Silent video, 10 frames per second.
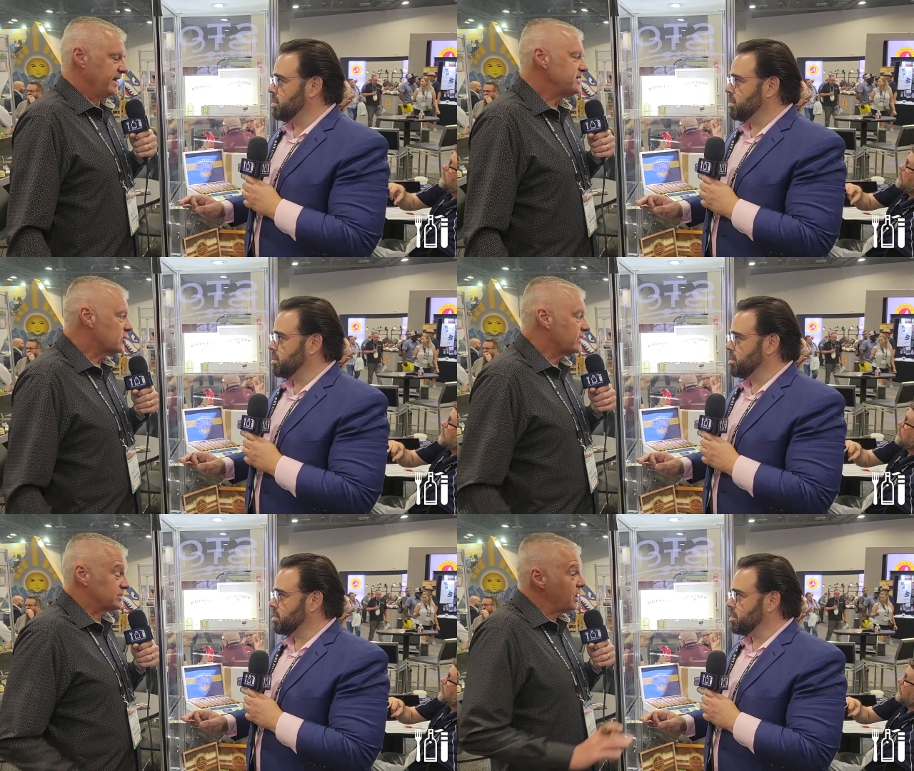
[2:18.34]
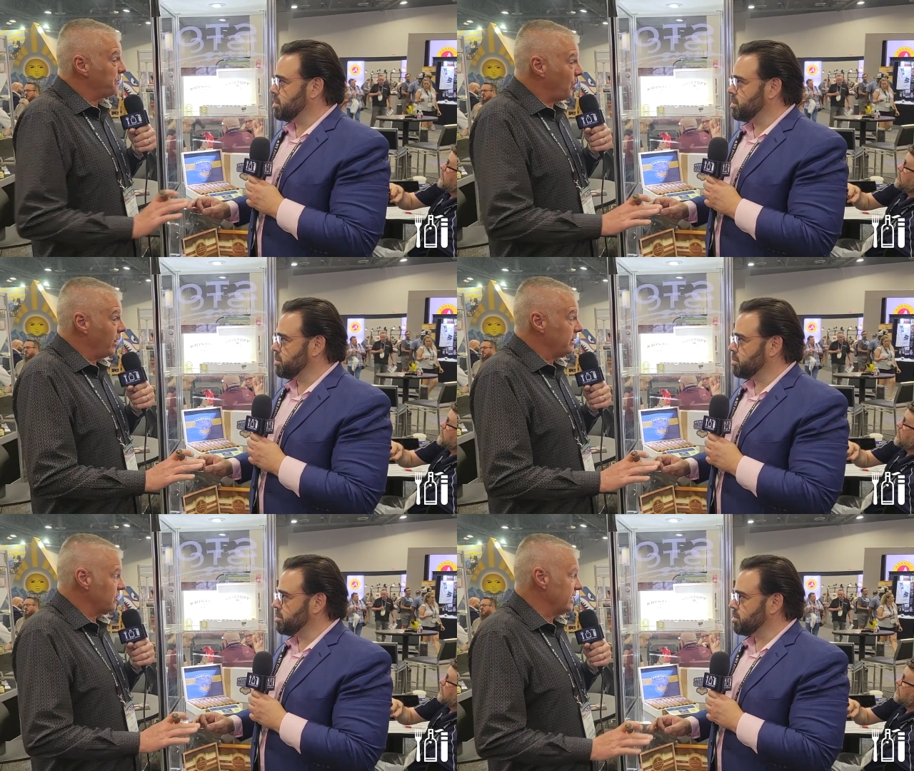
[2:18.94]
Speaker 1: that they had already been
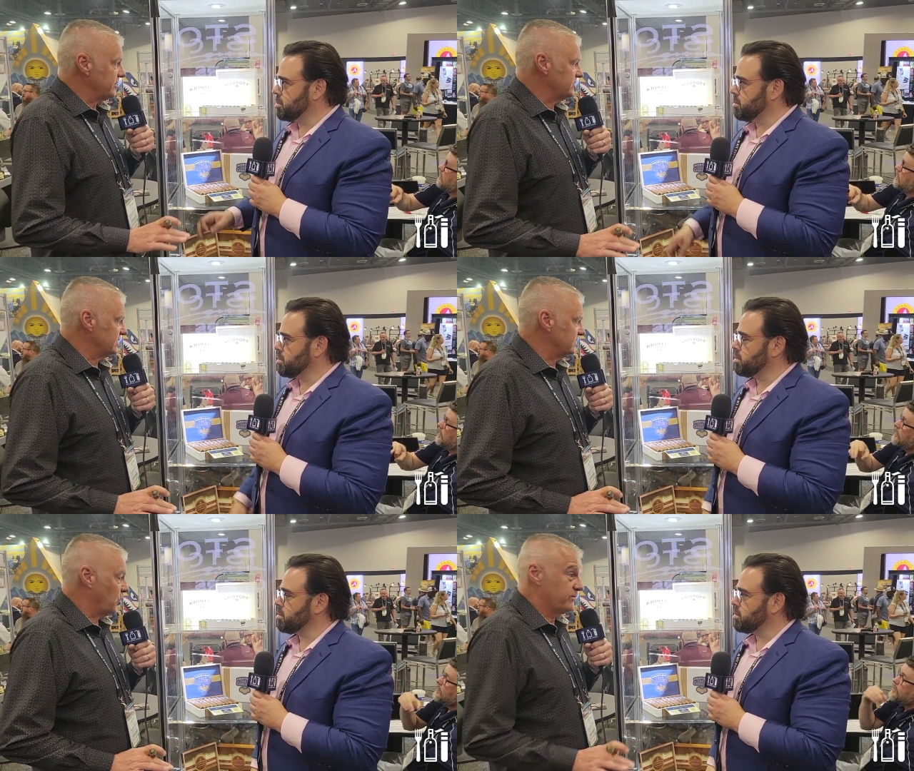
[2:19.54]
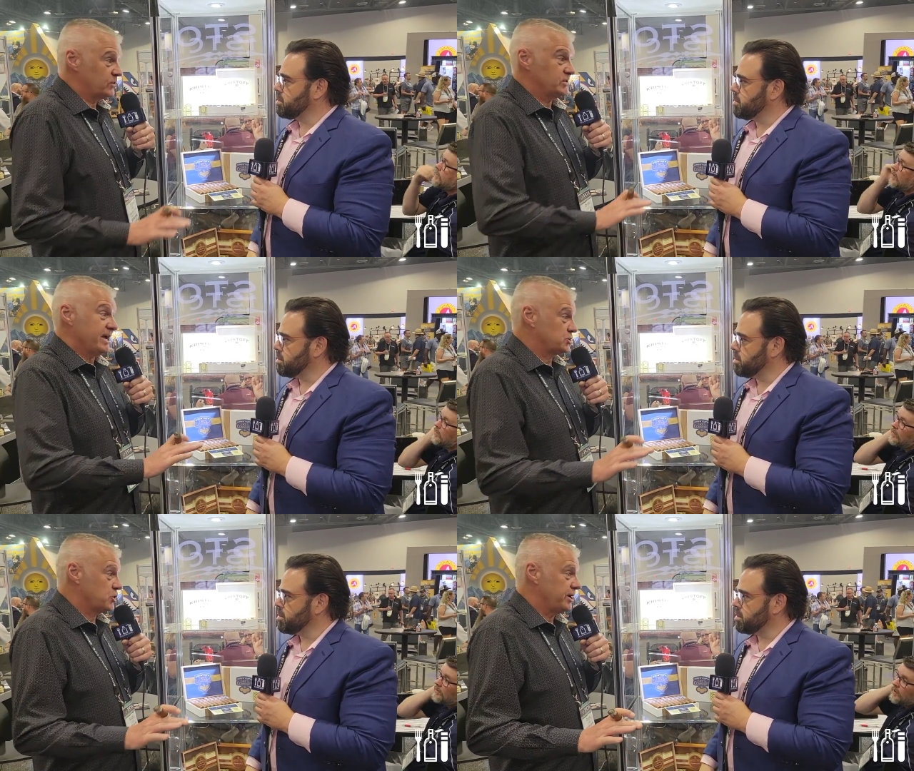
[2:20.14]
either fermenting,
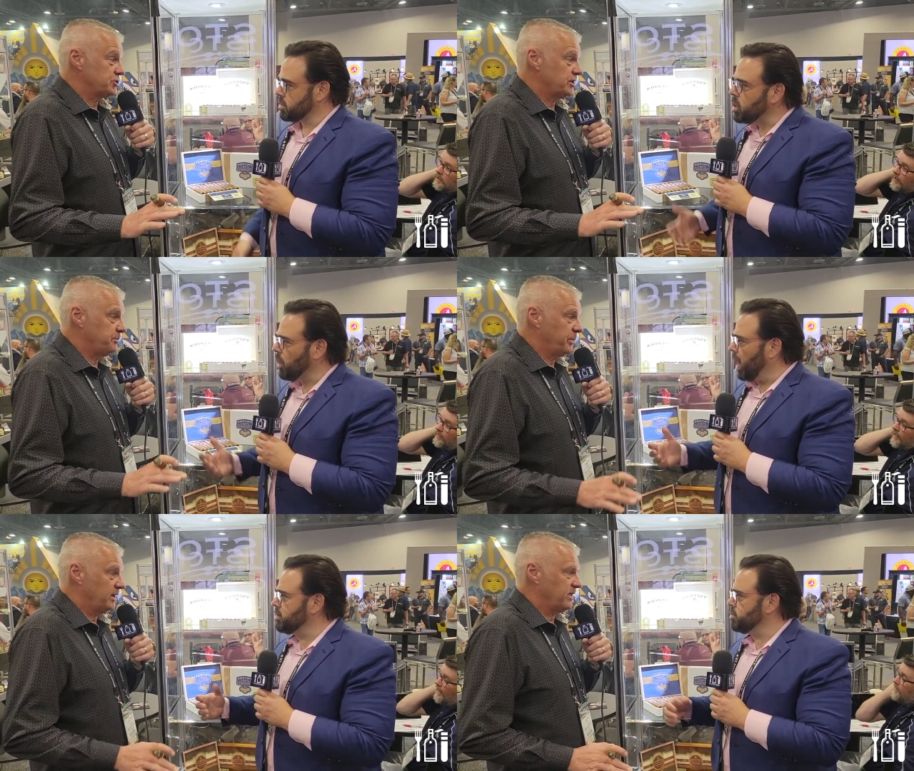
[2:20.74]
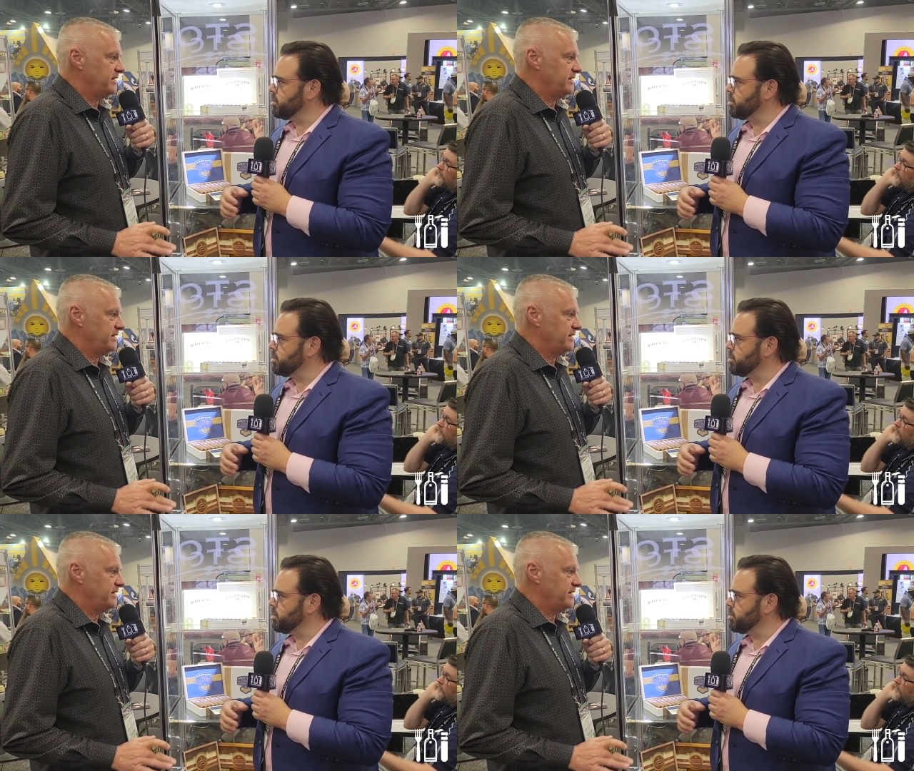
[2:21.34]
working on. That